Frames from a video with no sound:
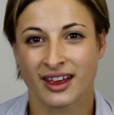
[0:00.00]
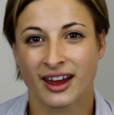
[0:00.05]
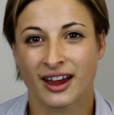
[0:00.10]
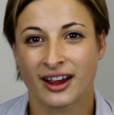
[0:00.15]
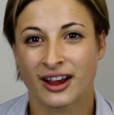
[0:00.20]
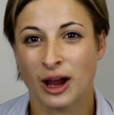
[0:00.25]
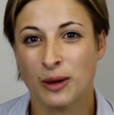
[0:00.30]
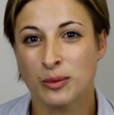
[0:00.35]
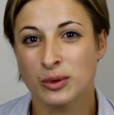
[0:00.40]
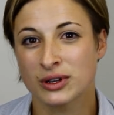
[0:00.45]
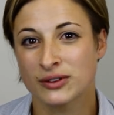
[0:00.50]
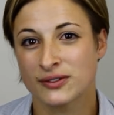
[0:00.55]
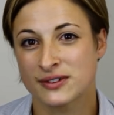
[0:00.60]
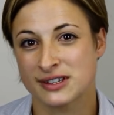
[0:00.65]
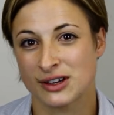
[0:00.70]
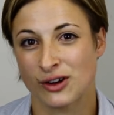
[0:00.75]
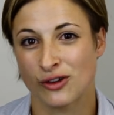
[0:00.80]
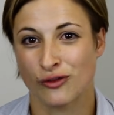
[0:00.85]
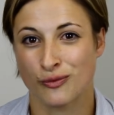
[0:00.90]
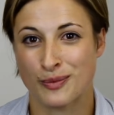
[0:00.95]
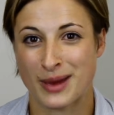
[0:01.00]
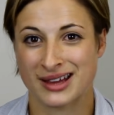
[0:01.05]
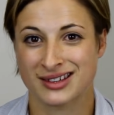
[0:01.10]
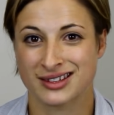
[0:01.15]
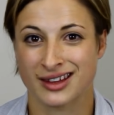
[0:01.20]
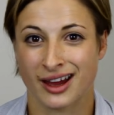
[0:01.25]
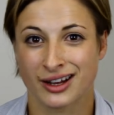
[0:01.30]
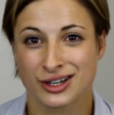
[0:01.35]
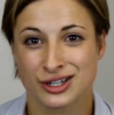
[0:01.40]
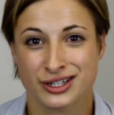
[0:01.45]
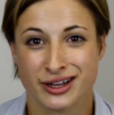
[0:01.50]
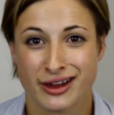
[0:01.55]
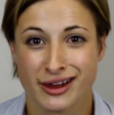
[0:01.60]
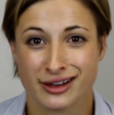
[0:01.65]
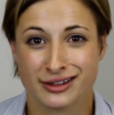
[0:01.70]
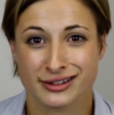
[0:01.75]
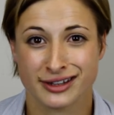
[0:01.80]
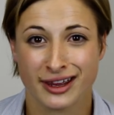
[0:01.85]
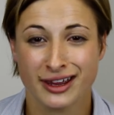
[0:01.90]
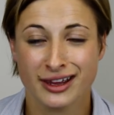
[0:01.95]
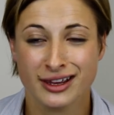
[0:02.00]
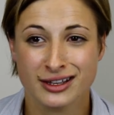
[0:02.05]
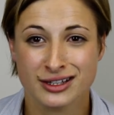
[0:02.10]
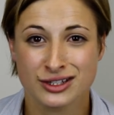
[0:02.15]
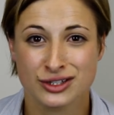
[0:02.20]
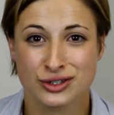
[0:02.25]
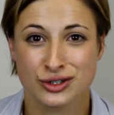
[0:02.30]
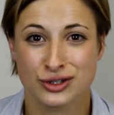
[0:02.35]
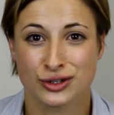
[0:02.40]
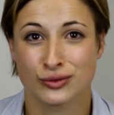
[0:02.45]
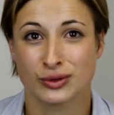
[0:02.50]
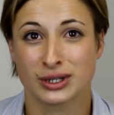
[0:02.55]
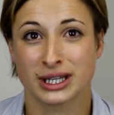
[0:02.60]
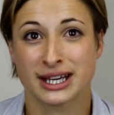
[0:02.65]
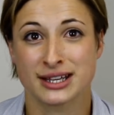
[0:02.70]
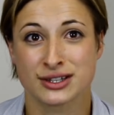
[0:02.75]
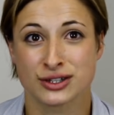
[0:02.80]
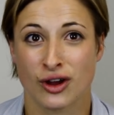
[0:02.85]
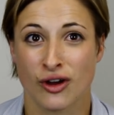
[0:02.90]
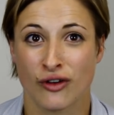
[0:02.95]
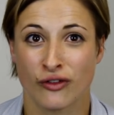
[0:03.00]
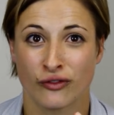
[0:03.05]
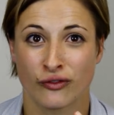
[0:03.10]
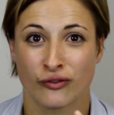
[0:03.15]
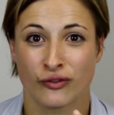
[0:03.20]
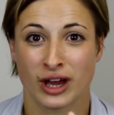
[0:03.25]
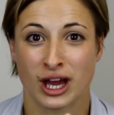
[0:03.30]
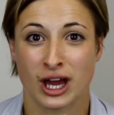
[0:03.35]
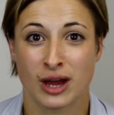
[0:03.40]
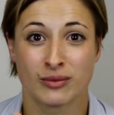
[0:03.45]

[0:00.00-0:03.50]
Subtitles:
A couple of self-massage techniques to release off,